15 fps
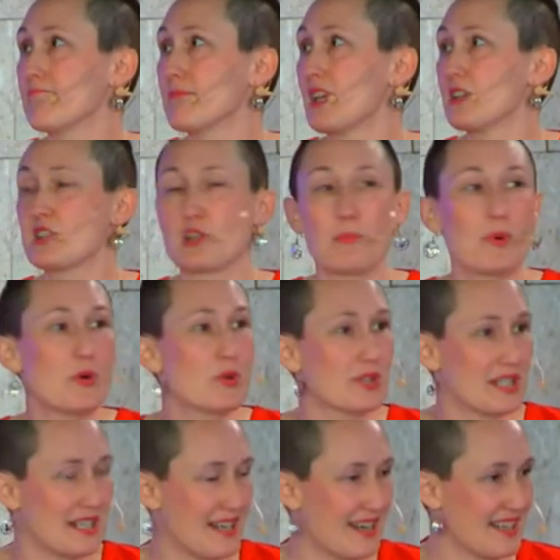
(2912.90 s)

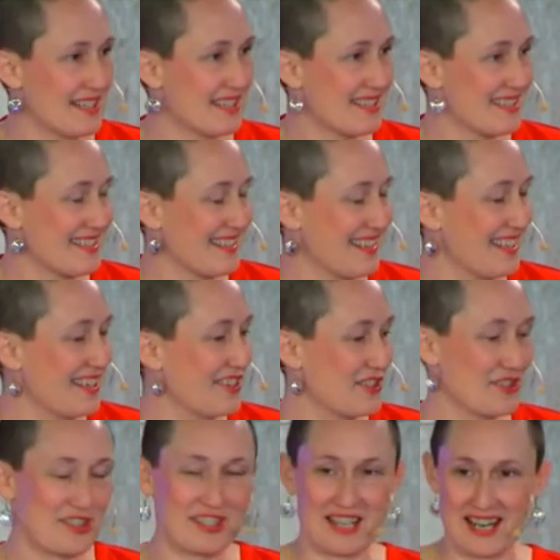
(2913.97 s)
supporting us in
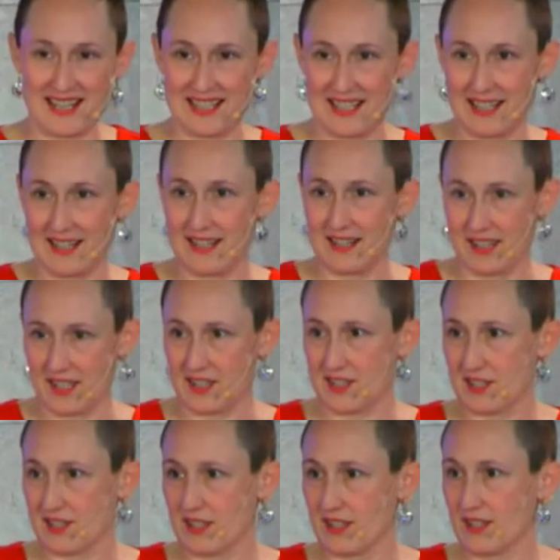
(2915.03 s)
understanding
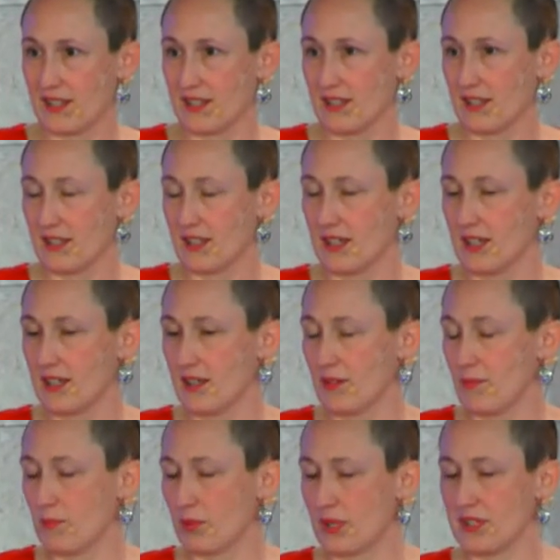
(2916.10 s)
this
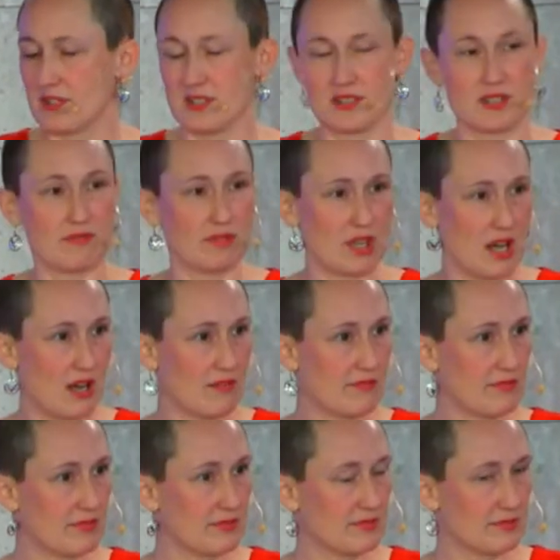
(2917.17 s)
presence of love,
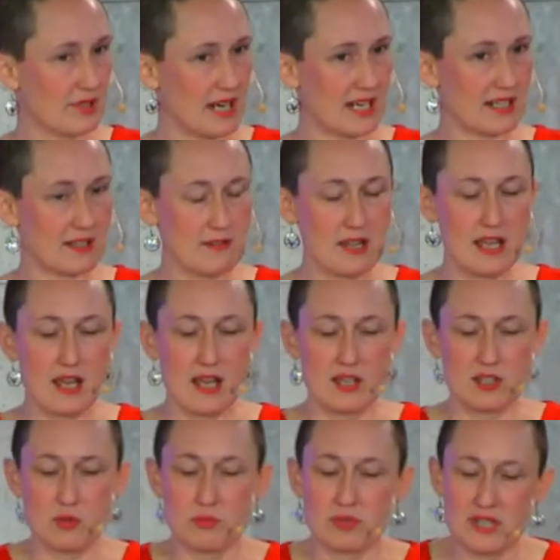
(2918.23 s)
right?
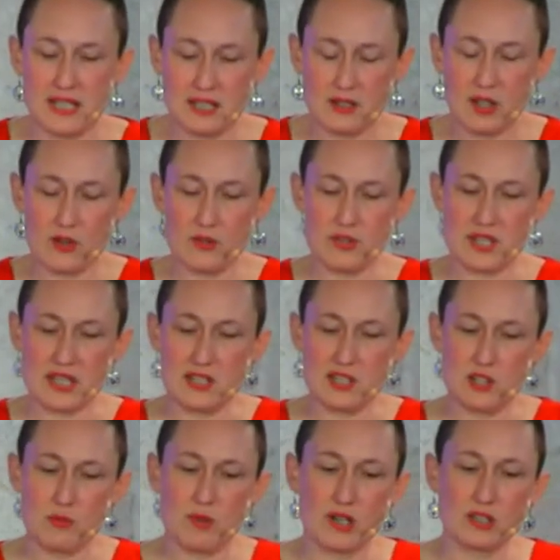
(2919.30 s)
To bring those
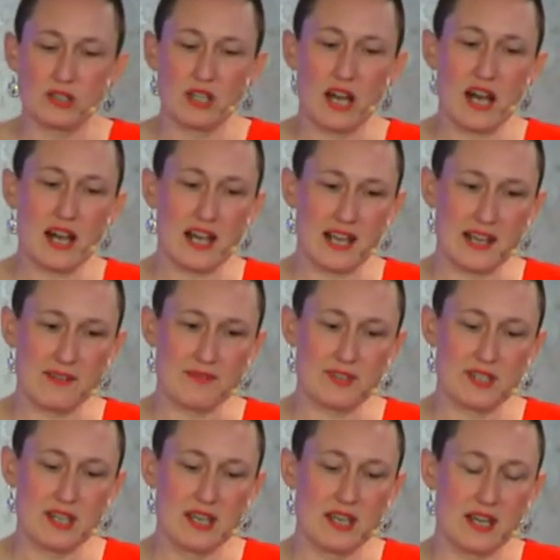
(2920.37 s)
into our
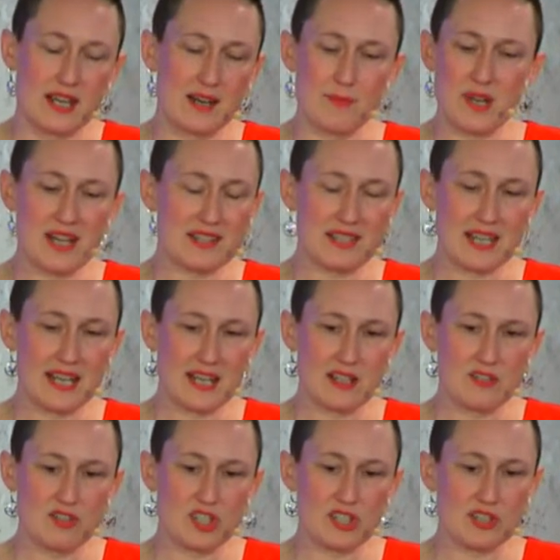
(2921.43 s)
lives, and I'm not saying
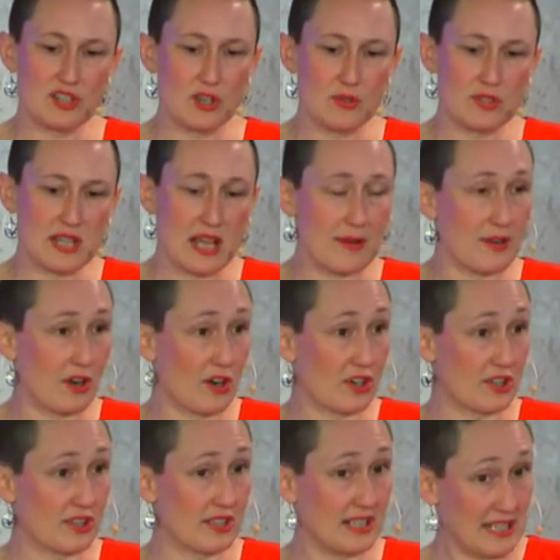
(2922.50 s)
just those that
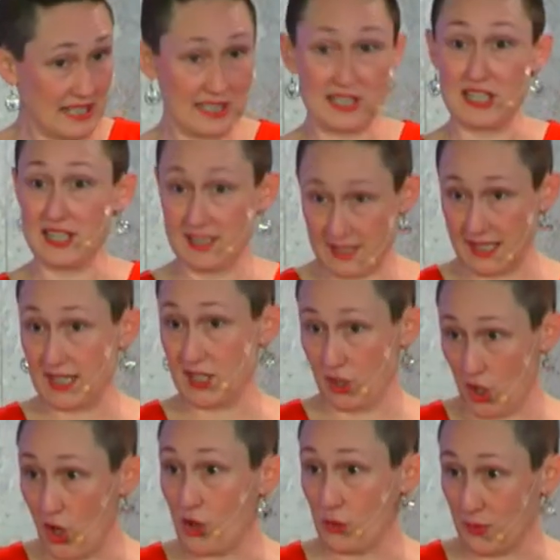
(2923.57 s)
are easy to get
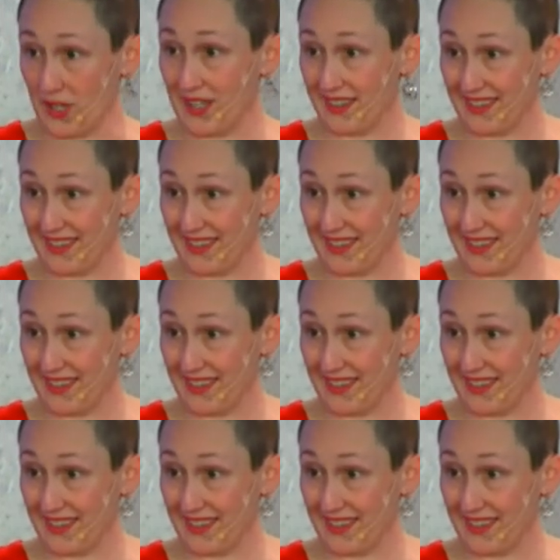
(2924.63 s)
along with,